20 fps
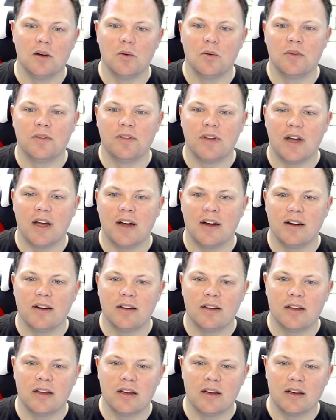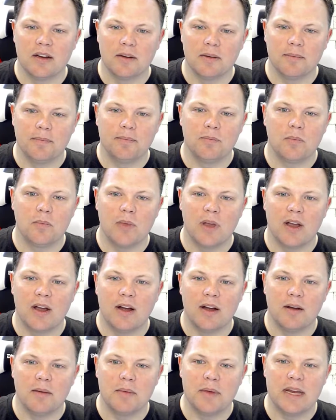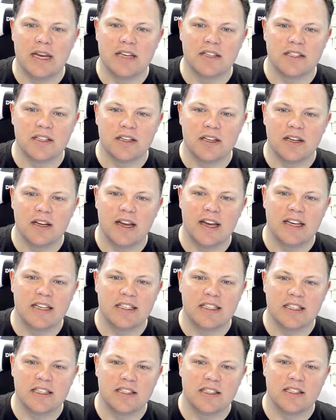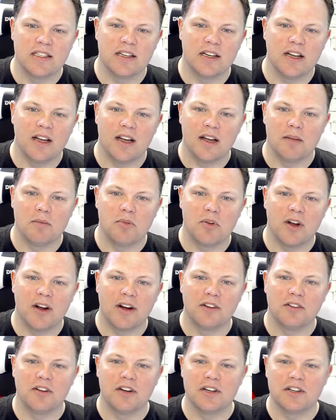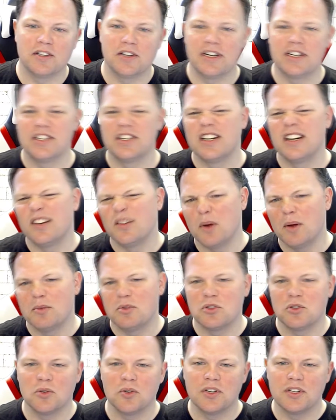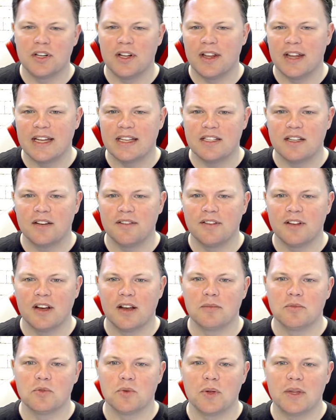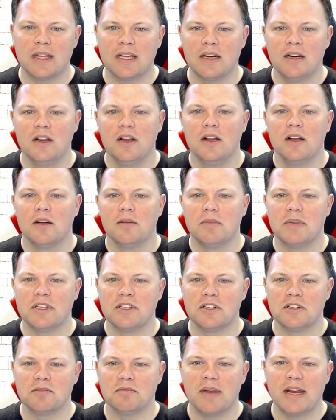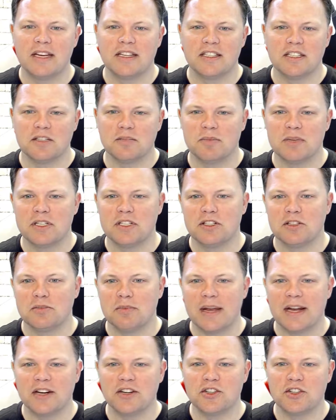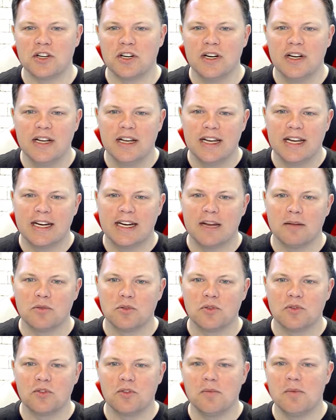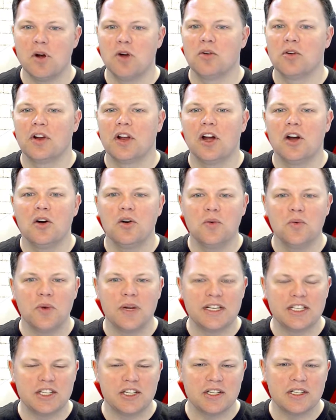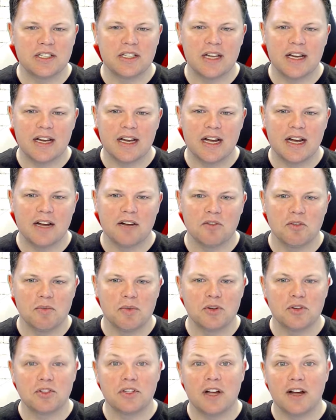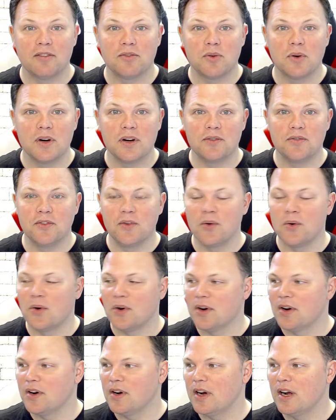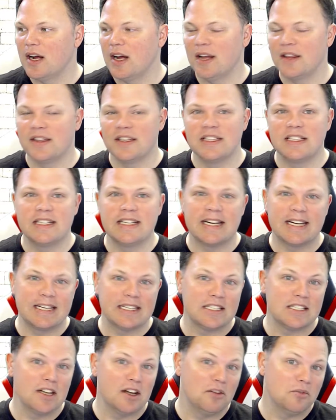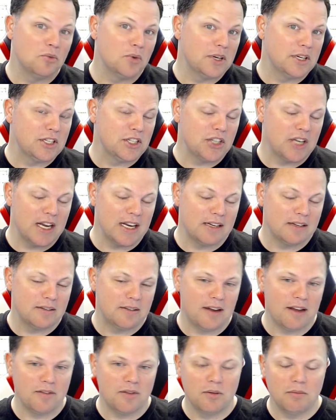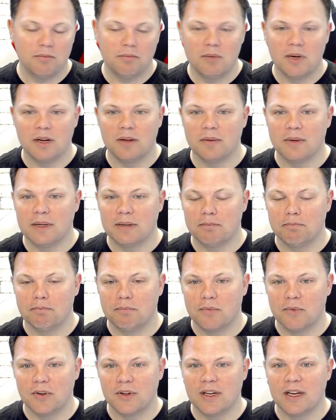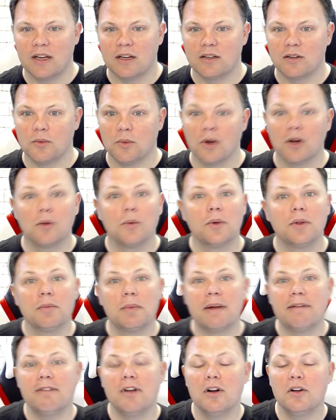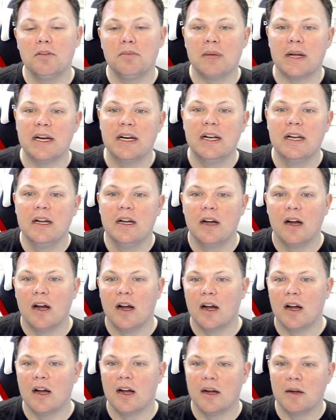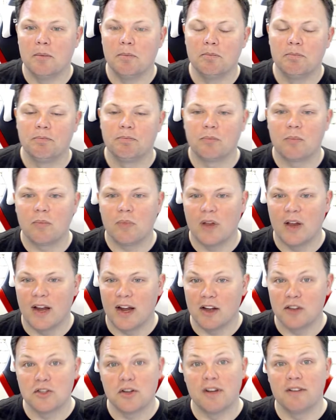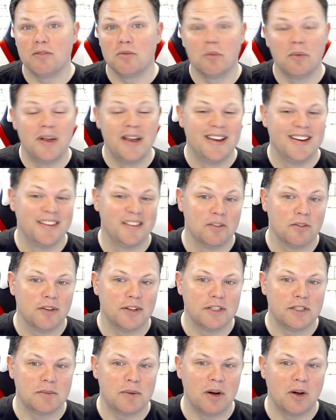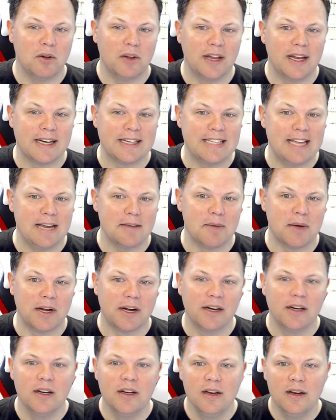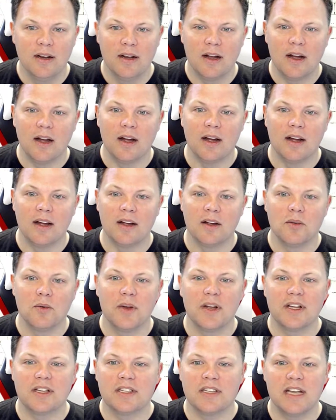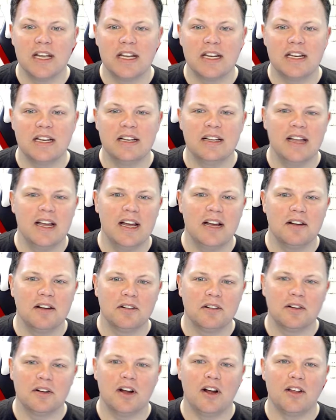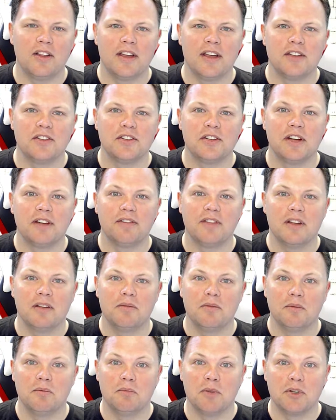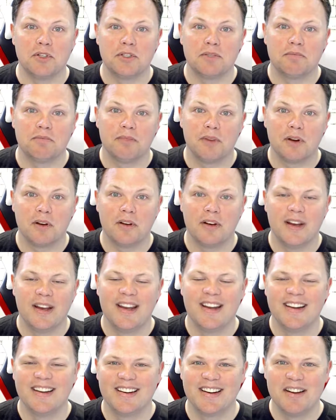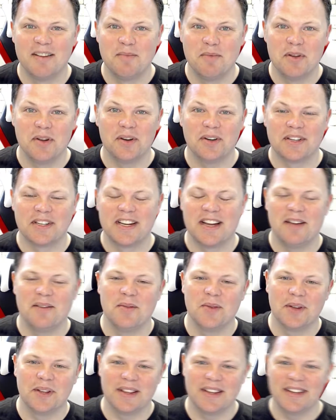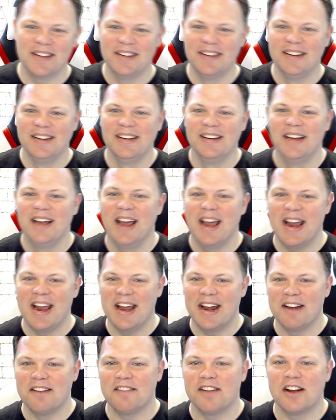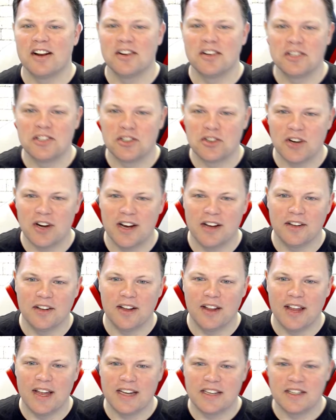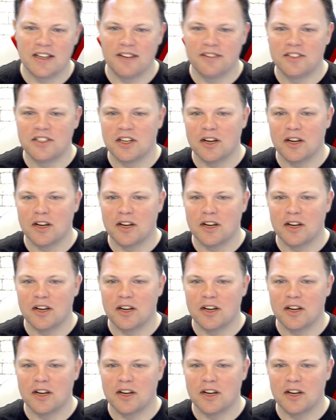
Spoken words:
We've got the ASUS product registration and web storage, all that stuff that comes with it. ASUS Business Manager. It comes with Remote Go, which is a remote software for the stick itself, which I haven't been able to really get to work with my phone, but I also haven't really spent a whole lot of time on it. We also, and all the other stuff that most computers come with, the antivirus trial, all that stuff.